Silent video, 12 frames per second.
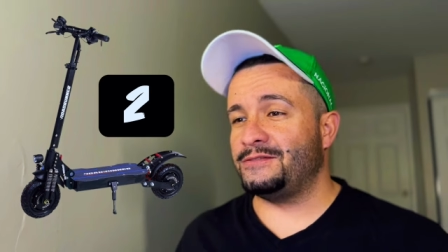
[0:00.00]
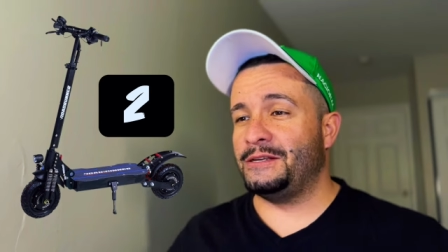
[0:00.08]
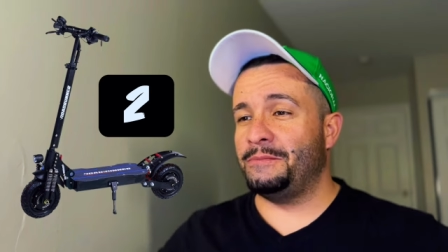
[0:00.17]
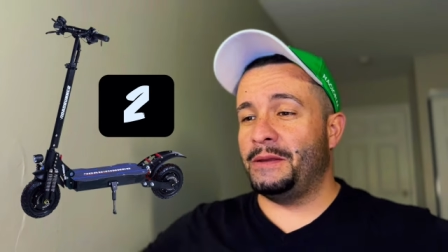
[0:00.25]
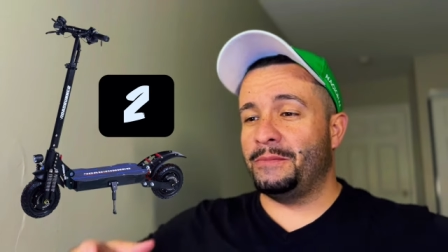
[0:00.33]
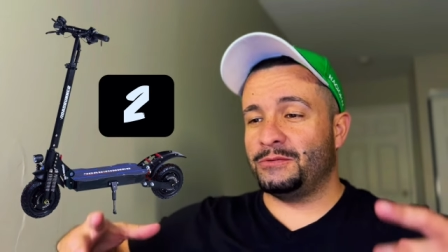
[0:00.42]

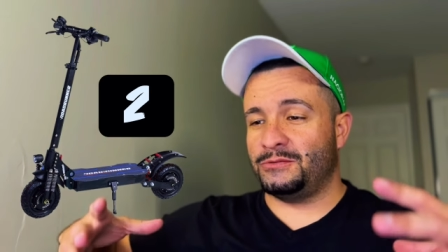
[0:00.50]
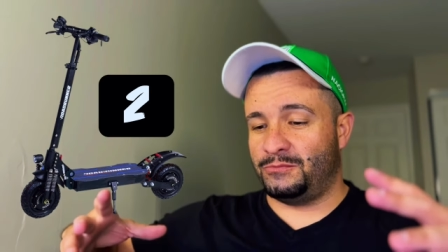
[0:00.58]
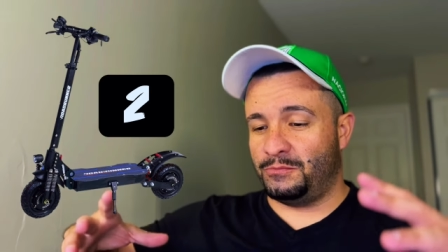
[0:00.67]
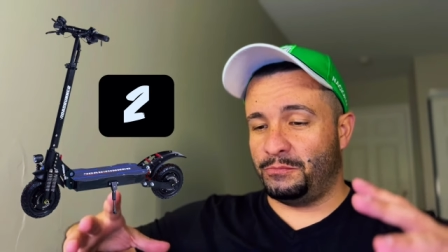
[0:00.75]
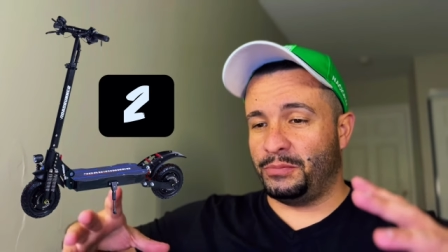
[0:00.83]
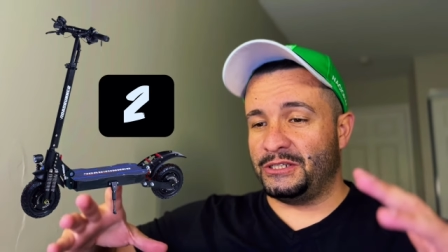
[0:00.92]
seen people
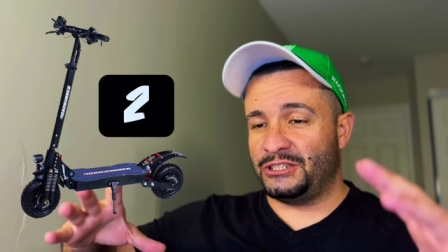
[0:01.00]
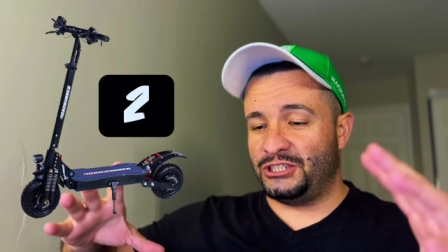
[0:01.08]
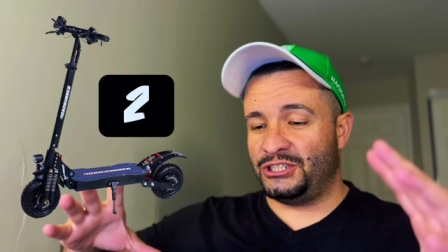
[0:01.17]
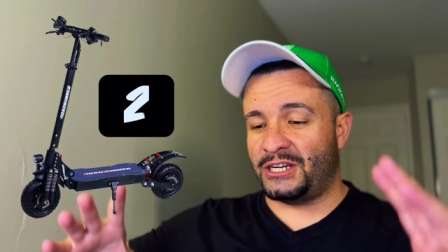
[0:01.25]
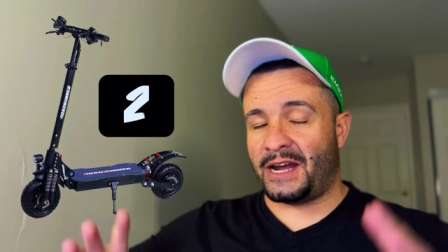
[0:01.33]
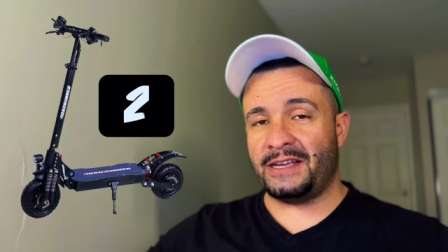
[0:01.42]
put
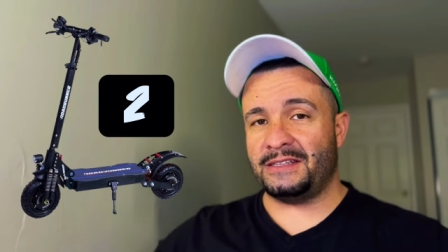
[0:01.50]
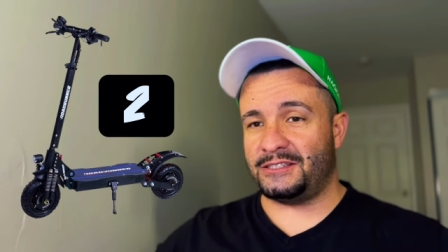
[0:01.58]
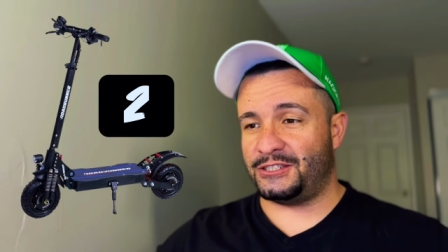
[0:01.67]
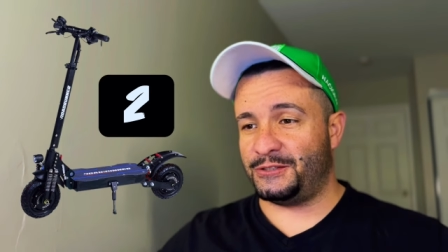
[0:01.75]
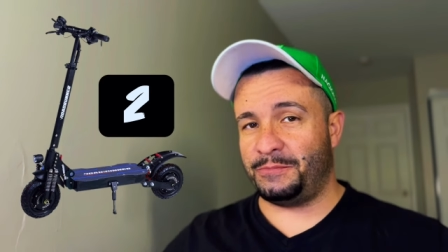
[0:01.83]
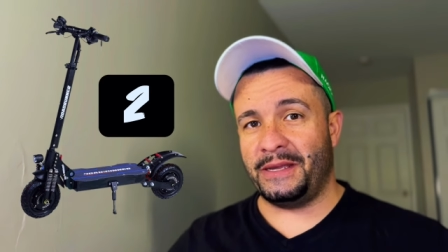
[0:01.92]
giant
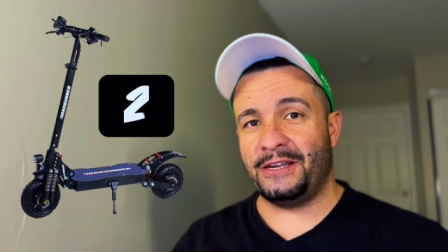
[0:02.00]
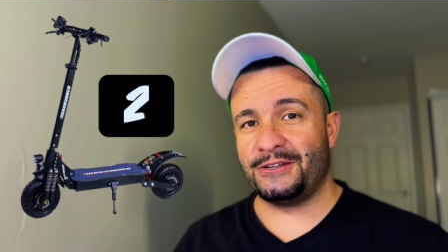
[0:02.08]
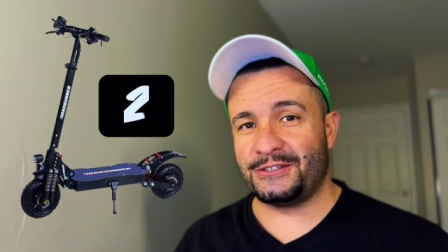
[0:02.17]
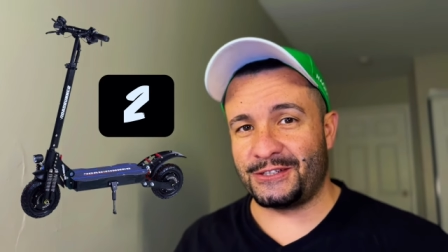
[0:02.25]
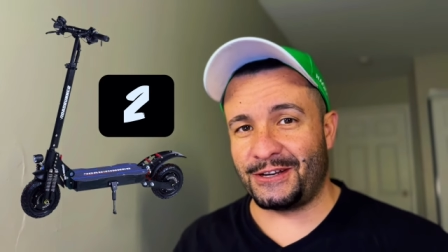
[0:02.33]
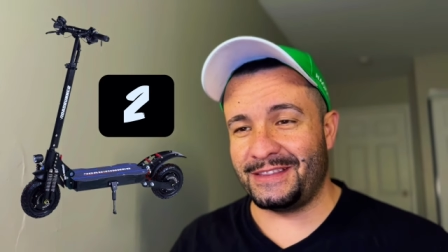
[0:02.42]

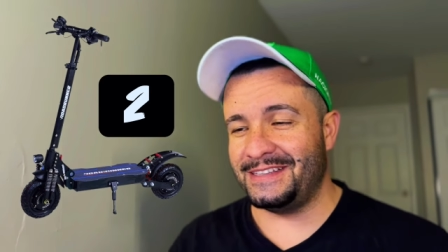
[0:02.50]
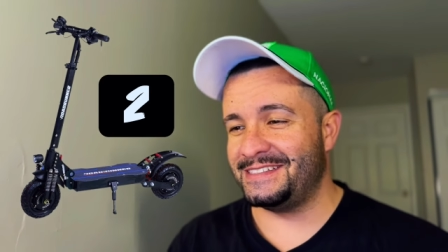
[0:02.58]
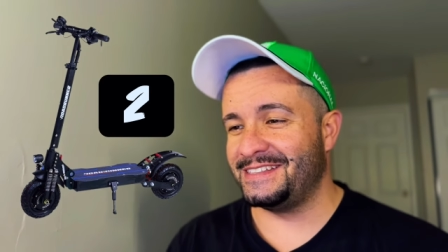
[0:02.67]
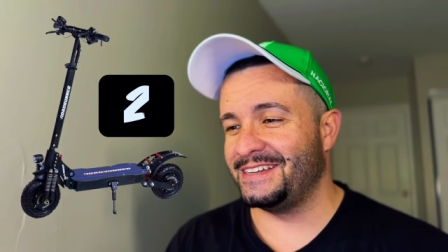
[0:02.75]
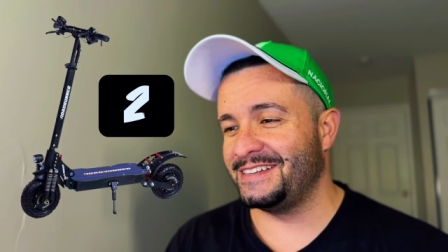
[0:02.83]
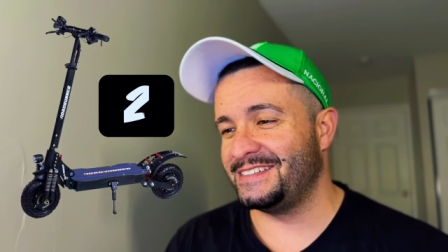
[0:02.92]
speakers on these
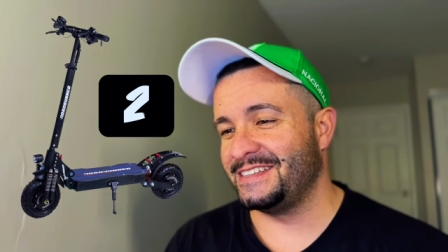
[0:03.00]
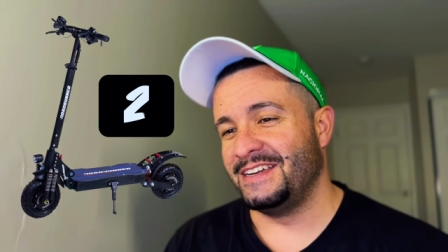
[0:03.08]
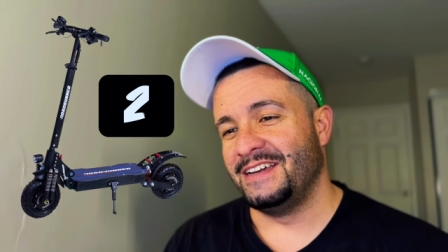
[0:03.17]
things.